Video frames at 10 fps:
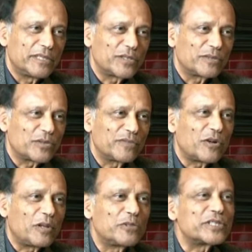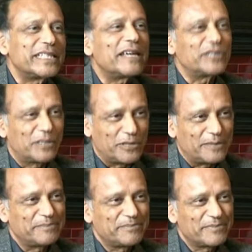It's sort of almost
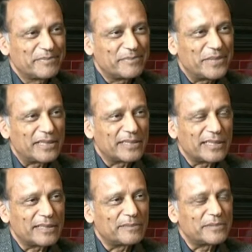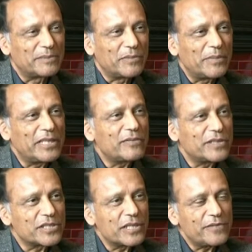inevitable. But many
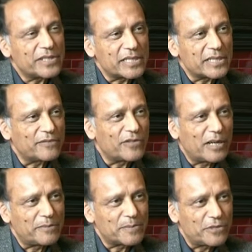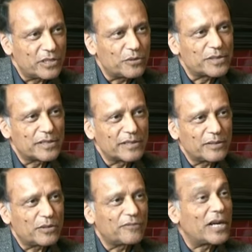of the services that farms produce,
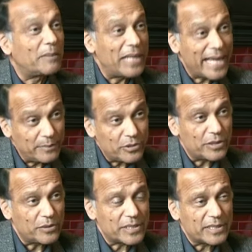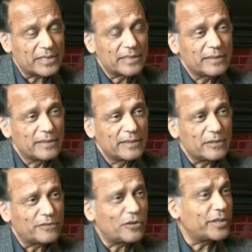or farmland produces,
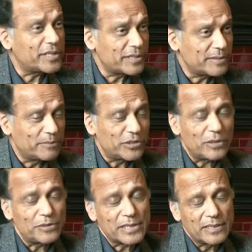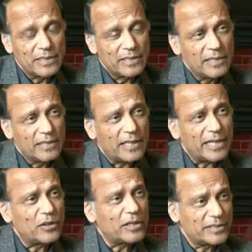forests produce,
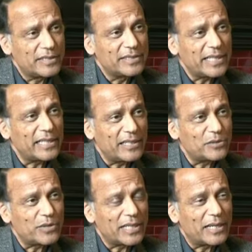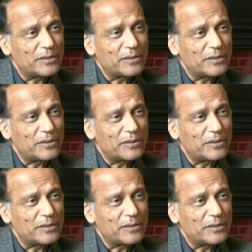are not taken into account.